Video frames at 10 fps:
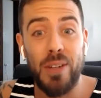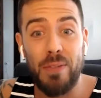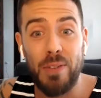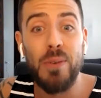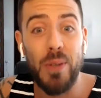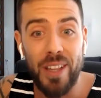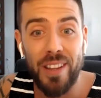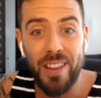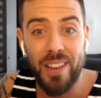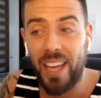if you would
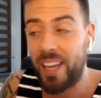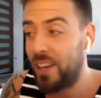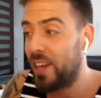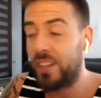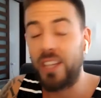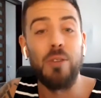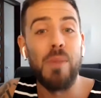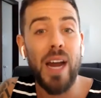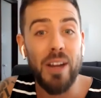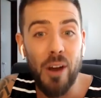think that you
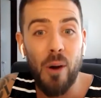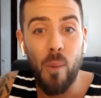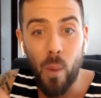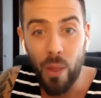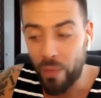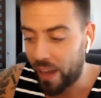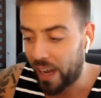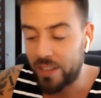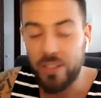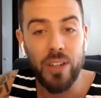might know what the
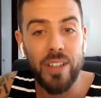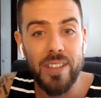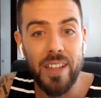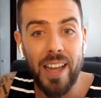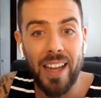answer is to that.